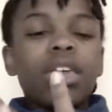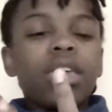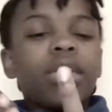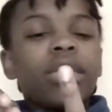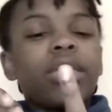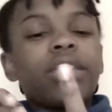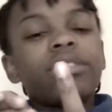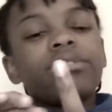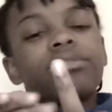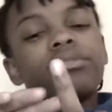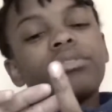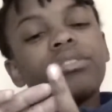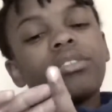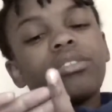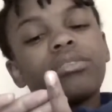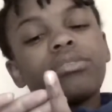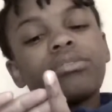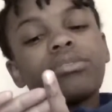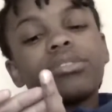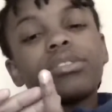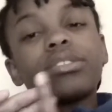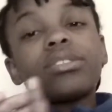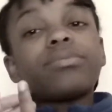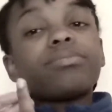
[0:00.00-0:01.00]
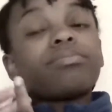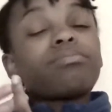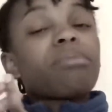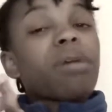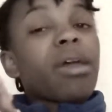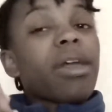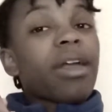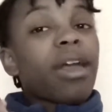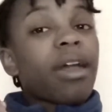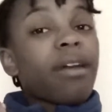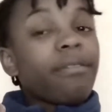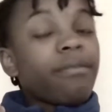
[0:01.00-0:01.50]
He's used
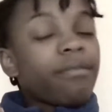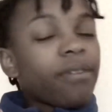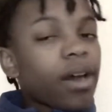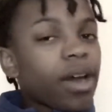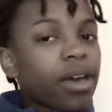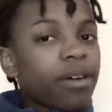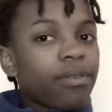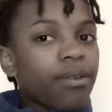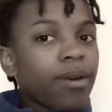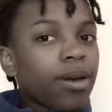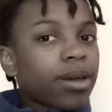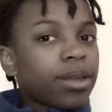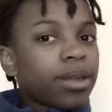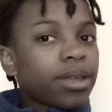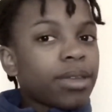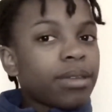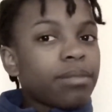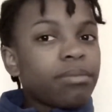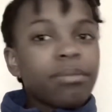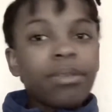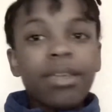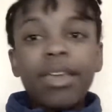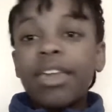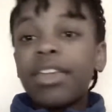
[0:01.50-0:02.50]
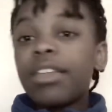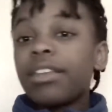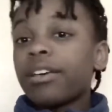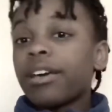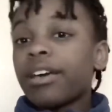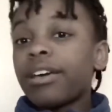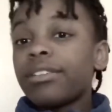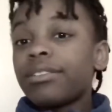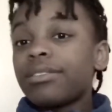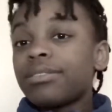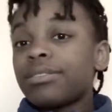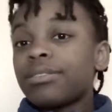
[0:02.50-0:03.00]
I Got Five on It in
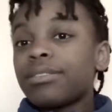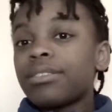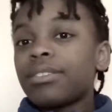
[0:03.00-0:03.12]
Us.